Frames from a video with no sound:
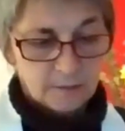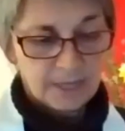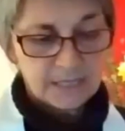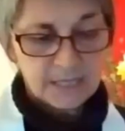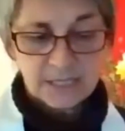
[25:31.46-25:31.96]

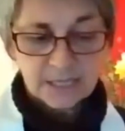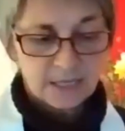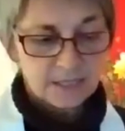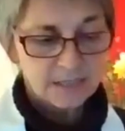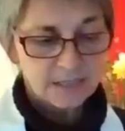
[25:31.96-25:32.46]
Bhante
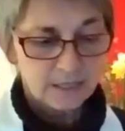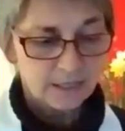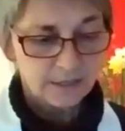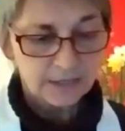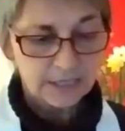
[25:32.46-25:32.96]
says,
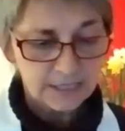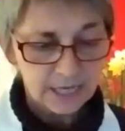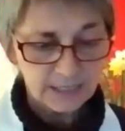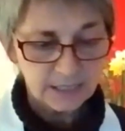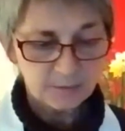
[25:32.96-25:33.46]
the
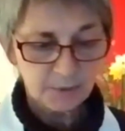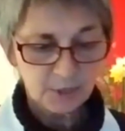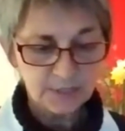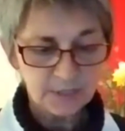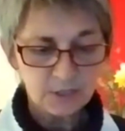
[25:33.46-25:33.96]
contented
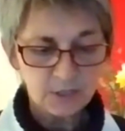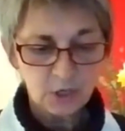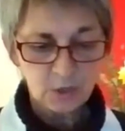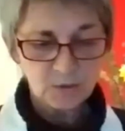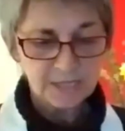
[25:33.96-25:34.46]
person
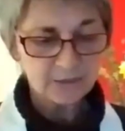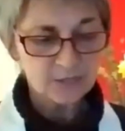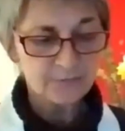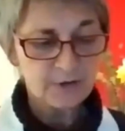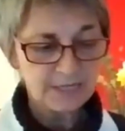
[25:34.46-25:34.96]
knows how
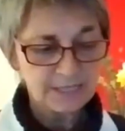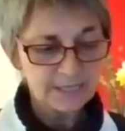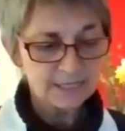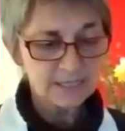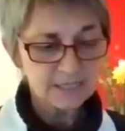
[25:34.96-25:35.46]
to
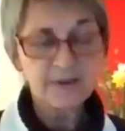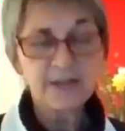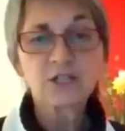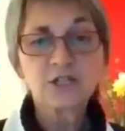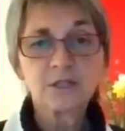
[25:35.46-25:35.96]
find
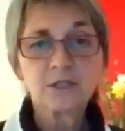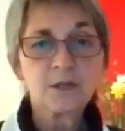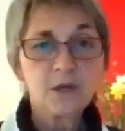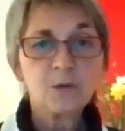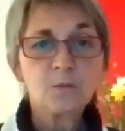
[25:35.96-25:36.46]

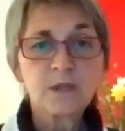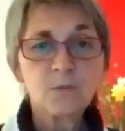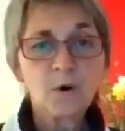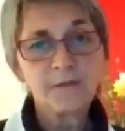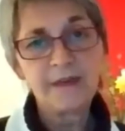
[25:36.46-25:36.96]
satisfaction
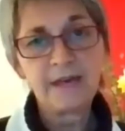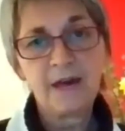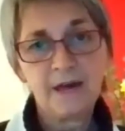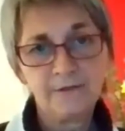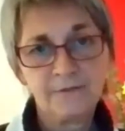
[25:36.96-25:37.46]
with what they
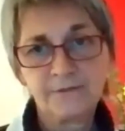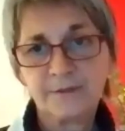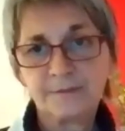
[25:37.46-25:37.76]
have.